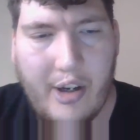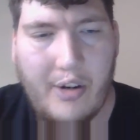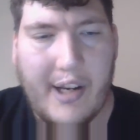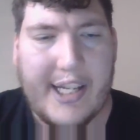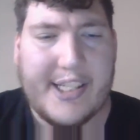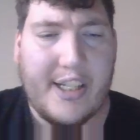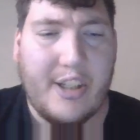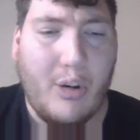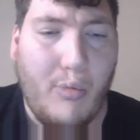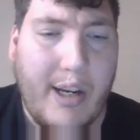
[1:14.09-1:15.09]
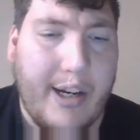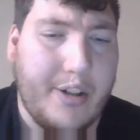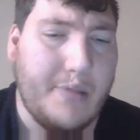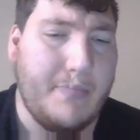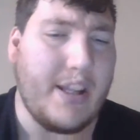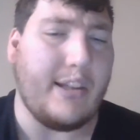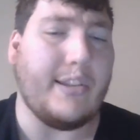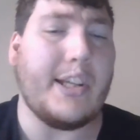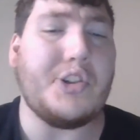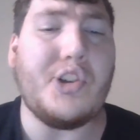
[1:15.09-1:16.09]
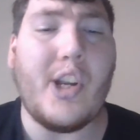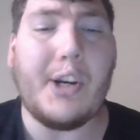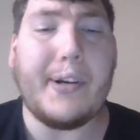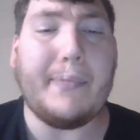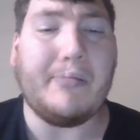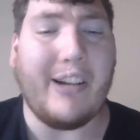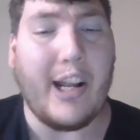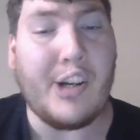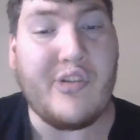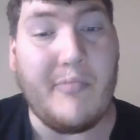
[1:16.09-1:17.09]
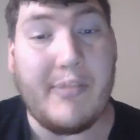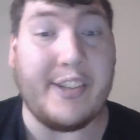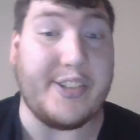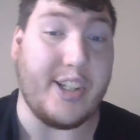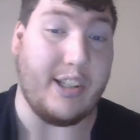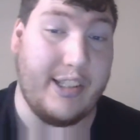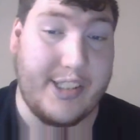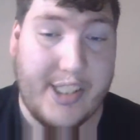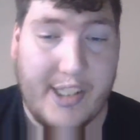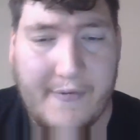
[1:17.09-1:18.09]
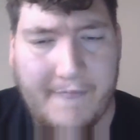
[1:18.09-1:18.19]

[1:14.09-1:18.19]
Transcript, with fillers: who he's unaware to be the legendary Preantrum Nancikolus.